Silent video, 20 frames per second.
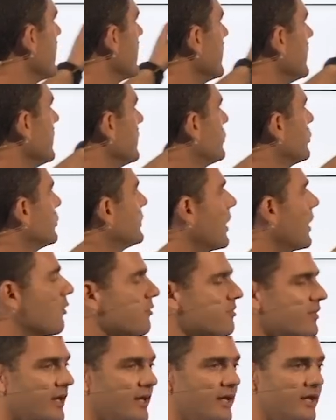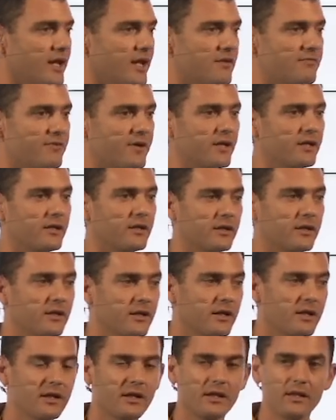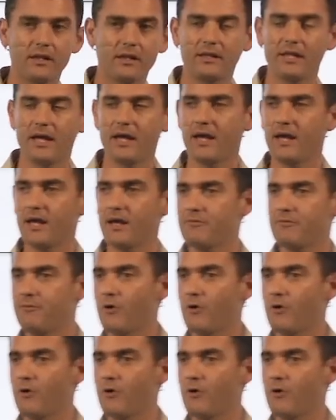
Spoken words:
In 2011, the